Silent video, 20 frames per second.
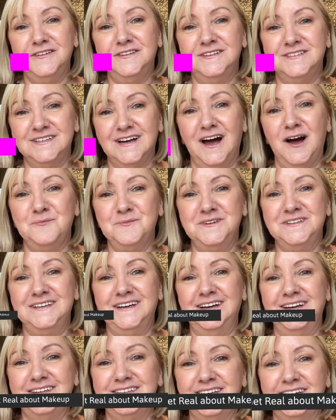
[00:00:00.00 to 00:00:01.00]
the time of
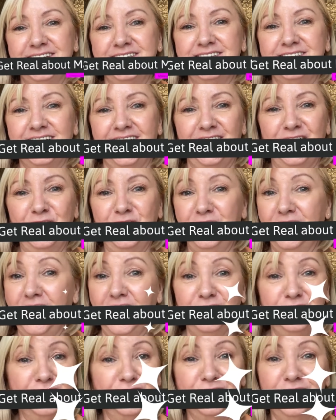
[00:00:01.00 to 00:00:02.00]
day it is,
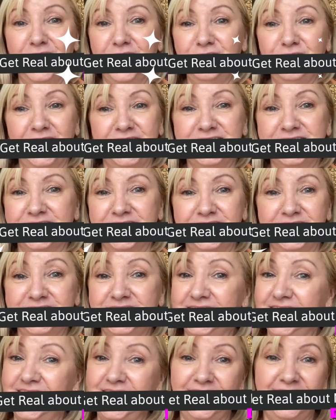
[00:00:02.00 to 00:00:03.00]
have a great rest of the
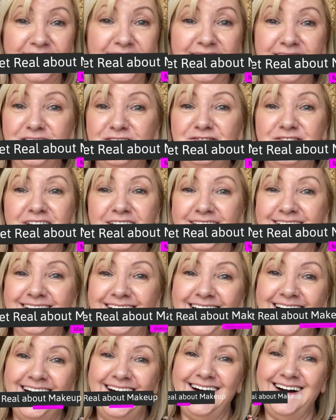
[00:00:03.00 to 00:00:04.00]
day, evening,
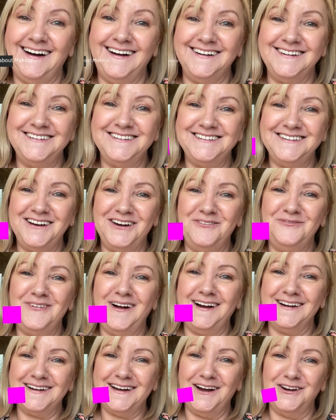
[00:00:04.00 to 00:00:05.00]
and
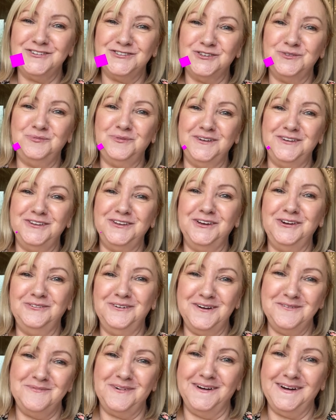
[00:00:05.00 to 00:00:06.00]
I'll catch up with you
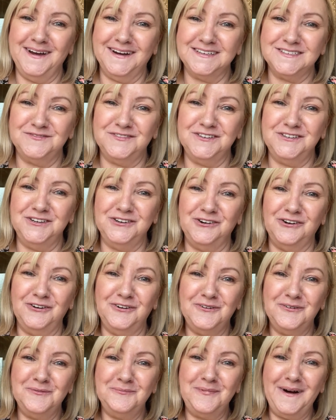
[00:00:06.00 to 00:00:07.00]
in my next video.
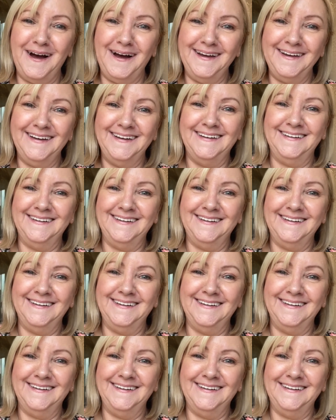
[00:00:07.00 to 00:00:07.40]
Bye.